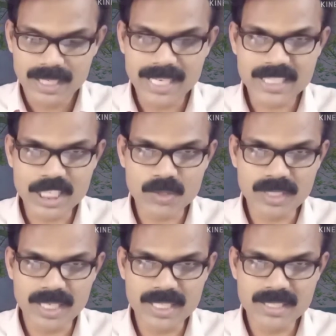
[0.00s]
letter to
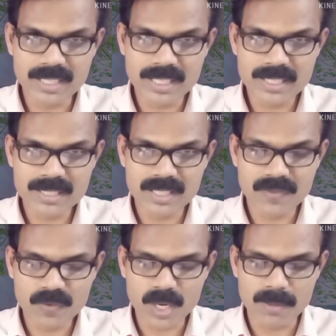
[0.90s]
the editor is
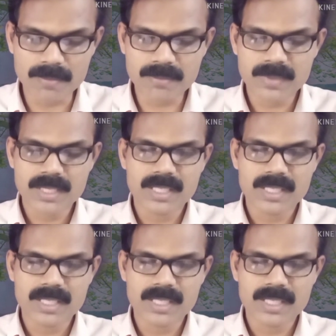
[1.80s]
from